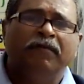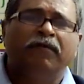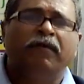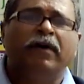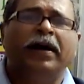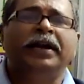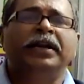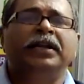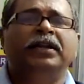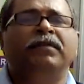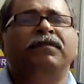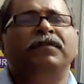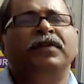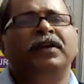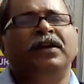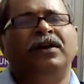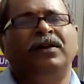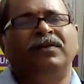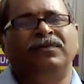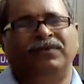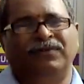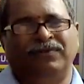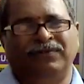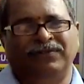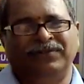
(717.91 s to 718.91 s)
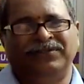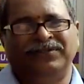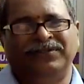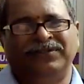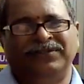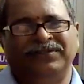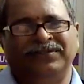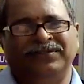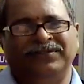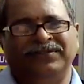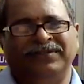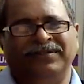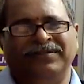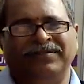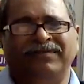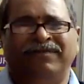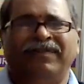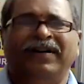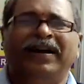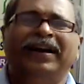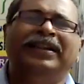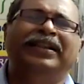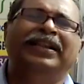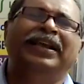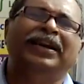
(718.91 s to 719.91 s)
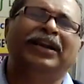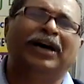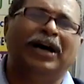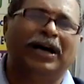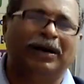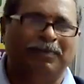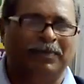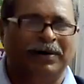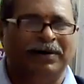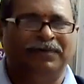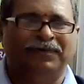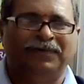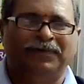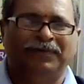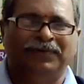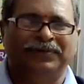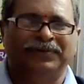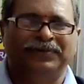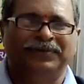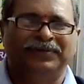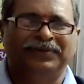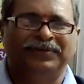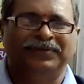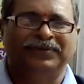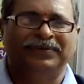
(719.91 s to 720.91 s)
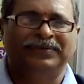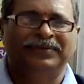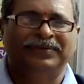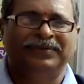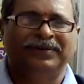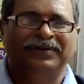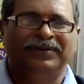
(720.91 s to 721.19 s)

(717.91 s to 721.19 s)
Find the finger force. Find the normal force.